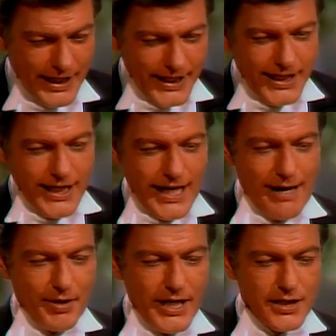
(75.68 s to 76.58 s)
The
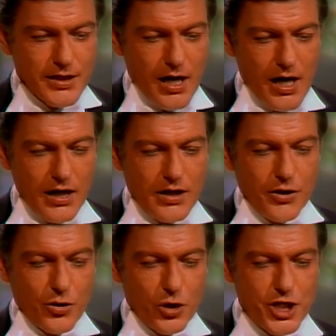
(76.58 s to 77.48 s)
nominees
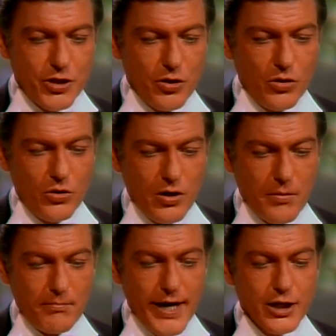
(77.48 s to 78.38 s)
are
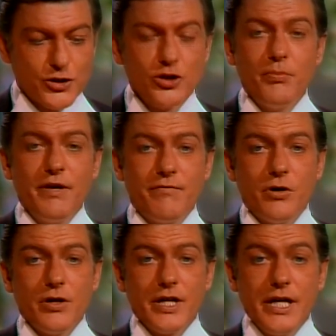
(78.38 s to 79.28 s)
Toshiro Miyazumi
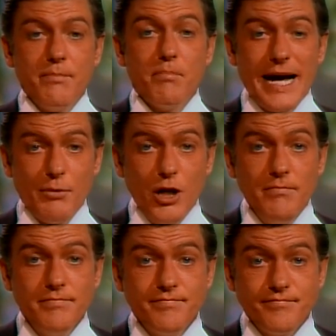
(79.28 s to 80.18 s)
for The Bible.